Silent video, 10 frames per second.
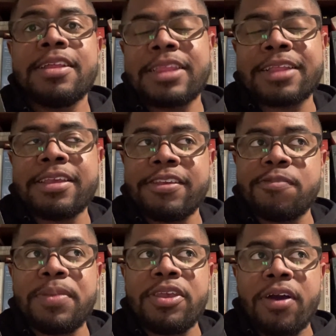that he's
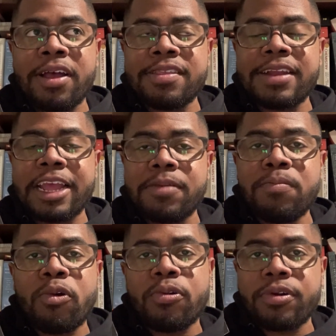beyond, like,
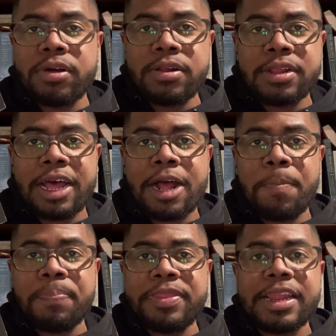moral
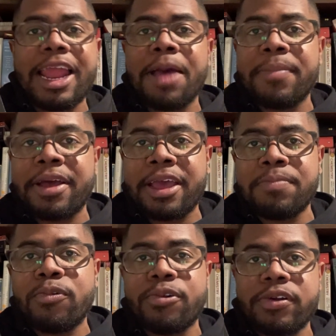dilemma
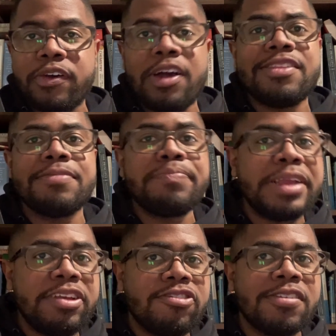and moral
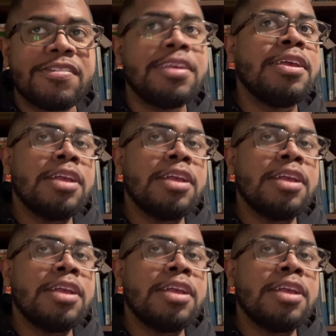contemplations,